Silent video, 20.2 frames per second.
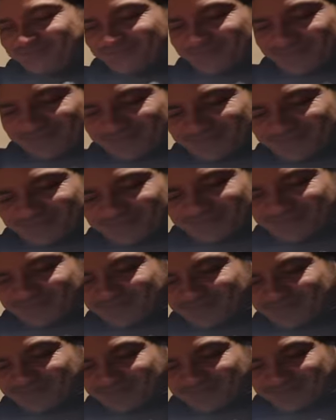maybe even
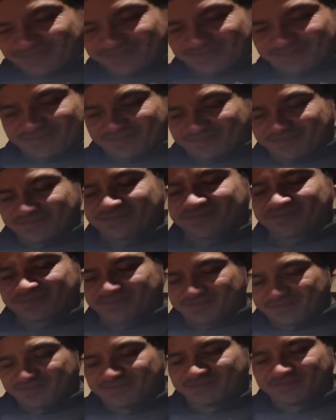negative 20
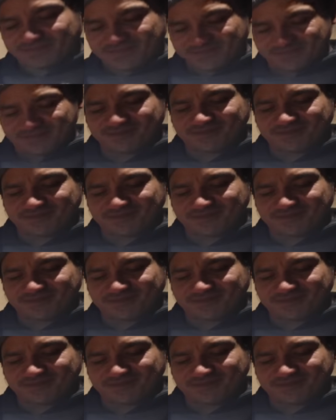some odd mm -hmm.